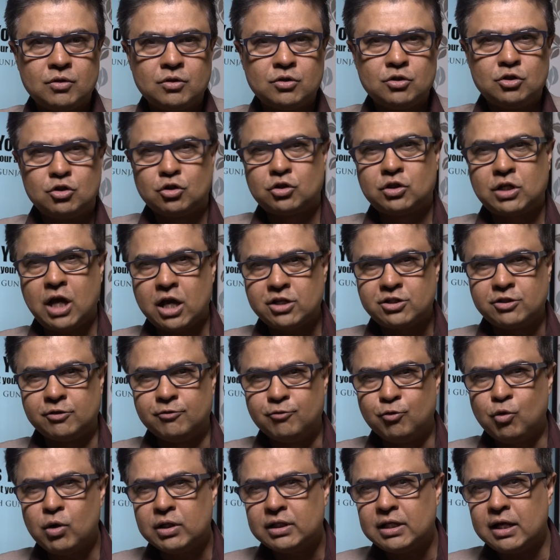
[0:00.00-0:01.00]
So
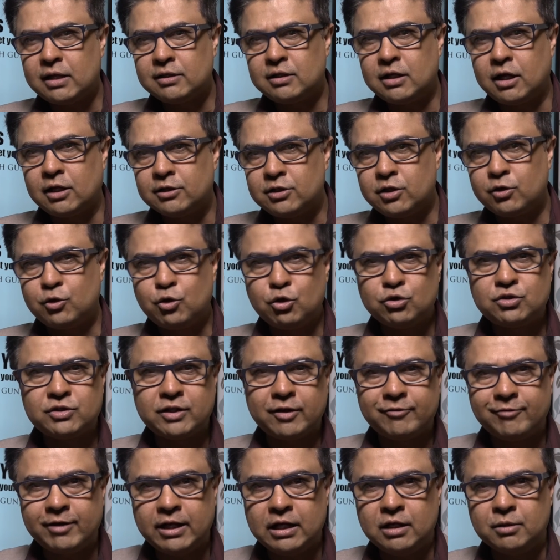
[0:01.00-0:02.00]
Kashif, what are the other routes
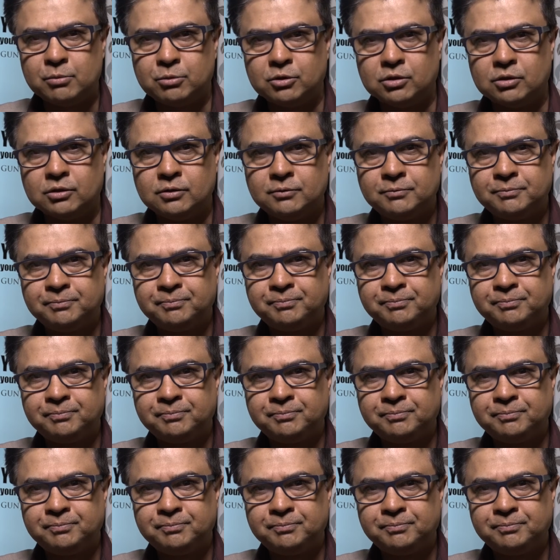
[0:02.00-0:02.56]
available?